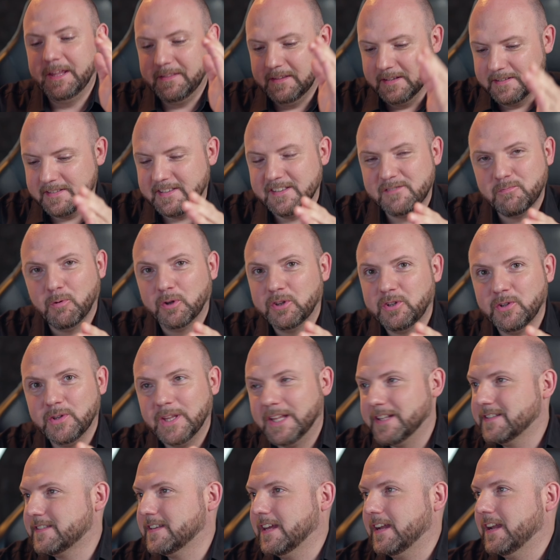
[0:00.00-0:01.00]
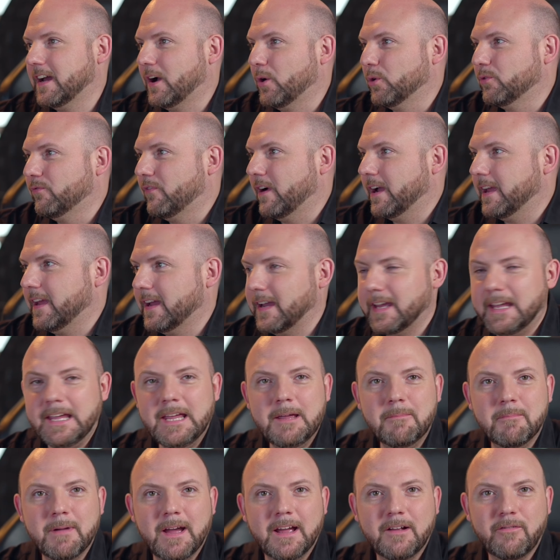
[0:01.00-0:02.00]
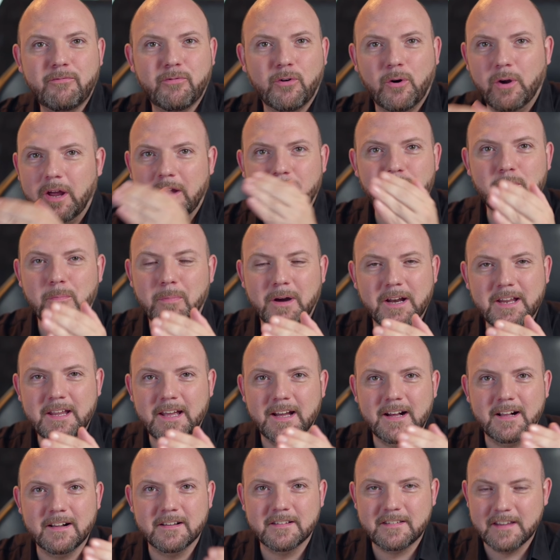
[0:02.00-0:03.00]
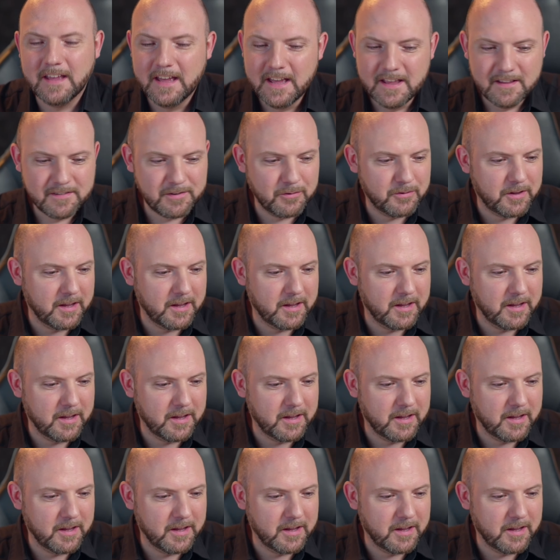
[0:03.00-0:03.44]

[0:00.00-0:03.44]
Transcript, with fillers: And this is what you then send out via email for everybody else so